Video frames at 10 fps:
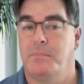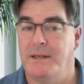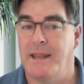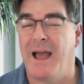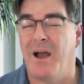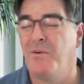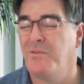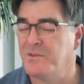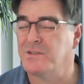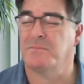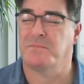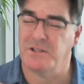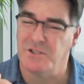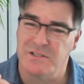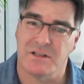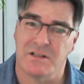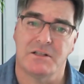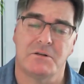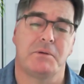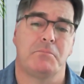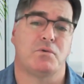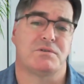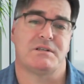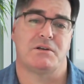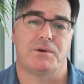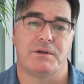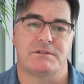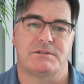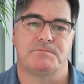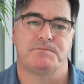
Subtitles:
but now for something just a little bit more serious.